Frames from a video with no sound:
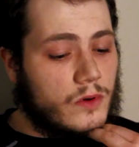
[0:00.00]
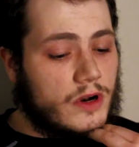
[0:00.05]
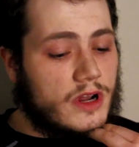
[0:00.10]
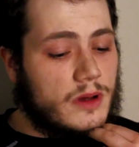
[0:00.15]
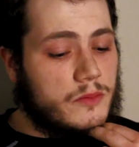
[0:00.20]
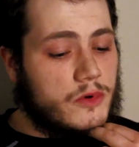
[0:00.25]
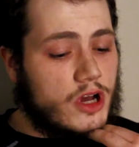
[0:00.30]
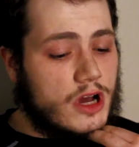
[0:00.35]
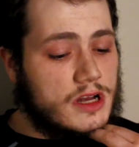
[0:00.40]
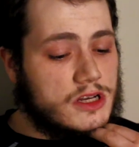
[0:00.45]
when
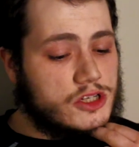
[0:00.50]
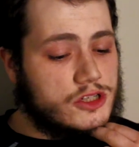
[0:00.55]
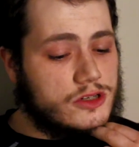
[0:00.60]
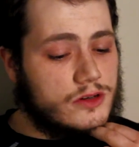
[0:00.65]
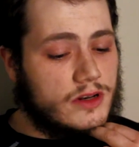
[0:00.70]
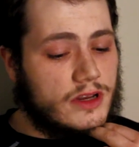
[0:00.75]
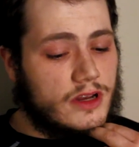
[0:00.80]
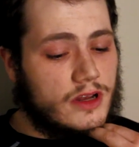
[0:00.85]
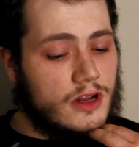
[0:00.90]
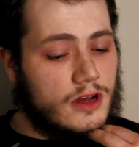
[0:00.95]
I'm not
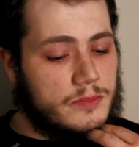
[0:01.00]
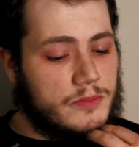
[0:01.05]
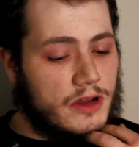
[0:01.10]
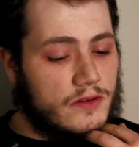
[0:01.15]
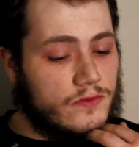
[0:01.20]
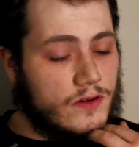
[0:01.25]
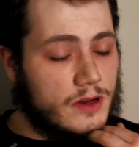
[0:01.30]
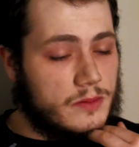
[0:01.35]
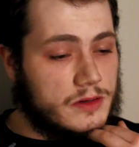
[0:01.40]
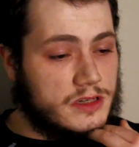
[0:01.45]
shooting it up, I
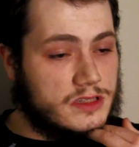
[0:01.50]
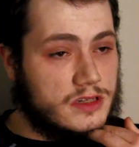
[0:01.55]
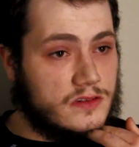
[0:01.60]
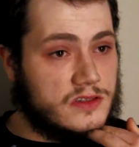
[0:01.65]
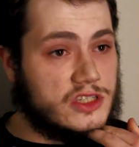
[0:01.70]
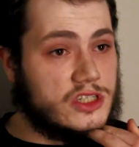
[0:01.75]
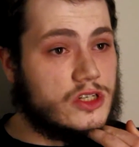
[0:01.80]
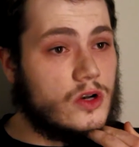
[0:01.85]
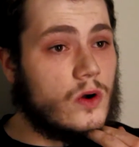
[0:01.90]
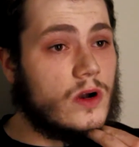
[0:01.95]
find myself
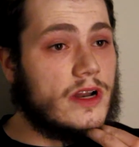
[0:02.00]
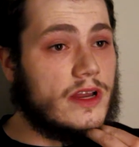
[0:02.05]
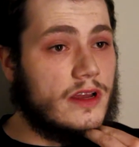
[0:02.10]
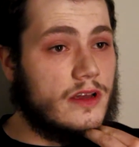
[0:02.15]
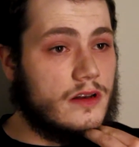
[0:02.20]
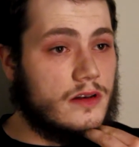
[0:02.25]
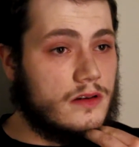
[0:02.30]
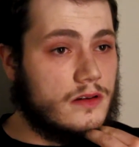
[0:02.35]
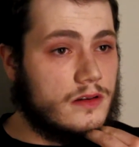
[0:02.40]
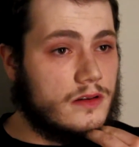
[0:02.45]
snorting
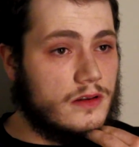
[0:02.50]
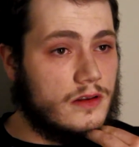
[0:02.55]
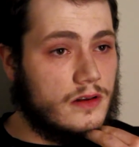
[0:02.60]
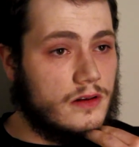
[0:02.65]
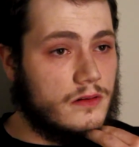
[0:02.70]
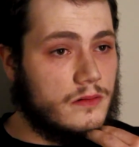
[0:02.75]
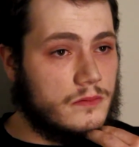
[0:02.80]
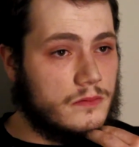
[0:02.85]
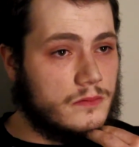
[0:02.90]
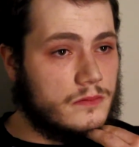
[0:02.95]
it,
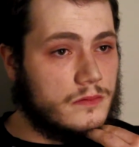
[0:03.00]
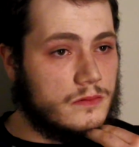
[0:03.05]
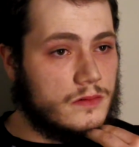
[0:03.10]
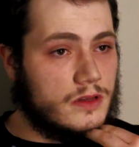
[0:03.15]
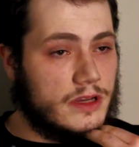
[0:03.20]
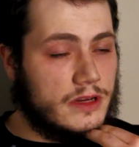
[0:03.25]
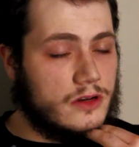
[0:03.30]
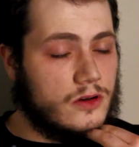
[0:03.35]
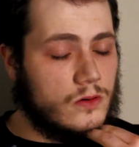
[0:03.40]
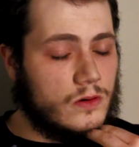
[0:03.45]
and
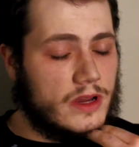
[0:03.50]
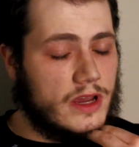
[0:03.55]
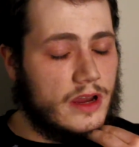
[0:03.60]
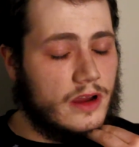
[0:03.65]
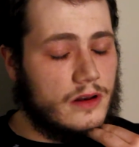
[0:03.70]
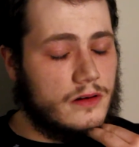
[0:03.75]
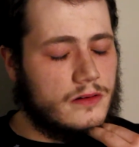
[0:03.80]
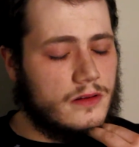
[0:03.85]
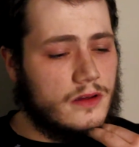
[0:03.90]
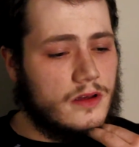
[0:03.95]
like
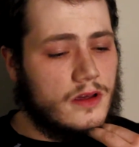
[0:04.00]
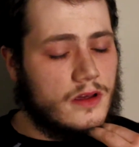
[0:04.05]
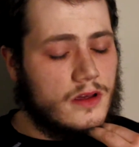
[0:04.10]
cocaine.